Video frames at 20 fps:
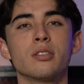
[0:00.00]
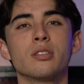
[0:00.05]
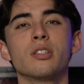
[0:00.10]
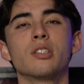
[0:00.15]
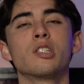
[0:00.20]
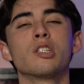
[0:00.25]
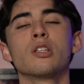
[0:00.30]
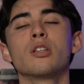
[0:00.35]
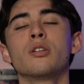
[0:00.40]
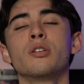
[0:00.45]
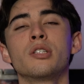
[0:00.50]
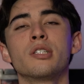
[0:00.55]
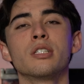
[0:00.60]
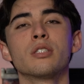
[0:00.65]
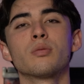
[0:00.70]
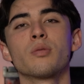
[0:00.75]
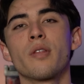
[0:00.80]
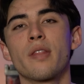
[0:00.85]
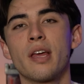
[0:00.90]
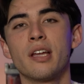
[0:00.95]
the solutions
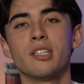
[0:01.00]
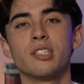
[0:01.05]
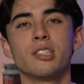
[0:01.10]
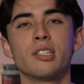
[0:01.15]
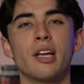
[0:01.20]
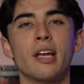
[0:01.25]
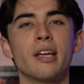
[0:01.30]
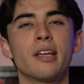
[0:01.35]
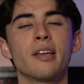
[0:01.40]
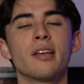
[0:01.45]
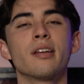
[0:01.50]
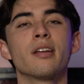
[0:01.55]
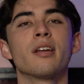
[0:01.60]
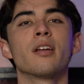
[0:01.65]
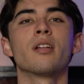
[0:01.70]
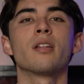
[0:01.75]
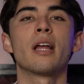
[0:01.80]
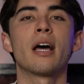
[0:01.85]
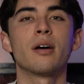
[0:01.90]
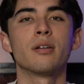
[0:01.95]
were then shaken and
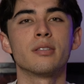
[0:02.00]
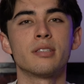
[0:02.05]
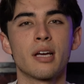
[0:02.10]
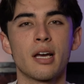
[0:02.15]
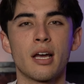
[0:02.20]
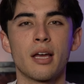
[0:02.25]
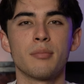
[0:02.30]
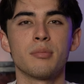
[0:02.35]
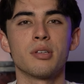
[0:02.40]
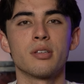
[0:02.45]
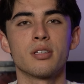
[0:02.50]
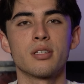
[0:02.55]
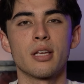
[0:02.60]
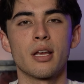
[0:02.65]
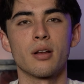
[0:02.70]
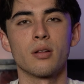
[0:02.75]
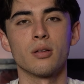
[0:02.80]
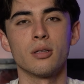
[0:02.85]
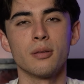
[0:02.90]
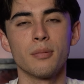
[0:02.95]
allowed time to
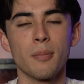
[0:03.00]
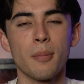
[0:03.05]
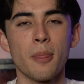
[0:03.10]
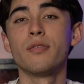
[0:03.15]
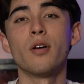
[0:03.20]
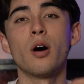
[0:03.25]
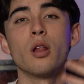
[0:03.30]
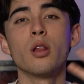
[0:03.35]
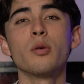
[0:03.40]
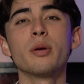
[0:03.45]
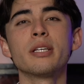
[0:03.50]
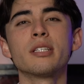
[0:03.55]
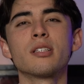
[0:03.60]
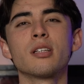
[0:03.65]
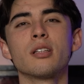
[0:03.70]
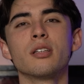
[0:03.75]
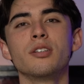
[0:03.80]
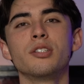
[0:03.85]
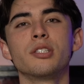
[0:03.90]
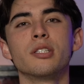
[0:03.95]
settle. The following
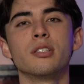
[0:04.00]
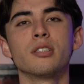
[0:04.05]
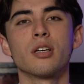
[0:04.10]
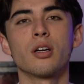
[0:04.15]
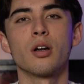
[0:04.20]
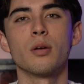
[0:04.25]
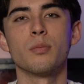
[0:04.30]
solutions are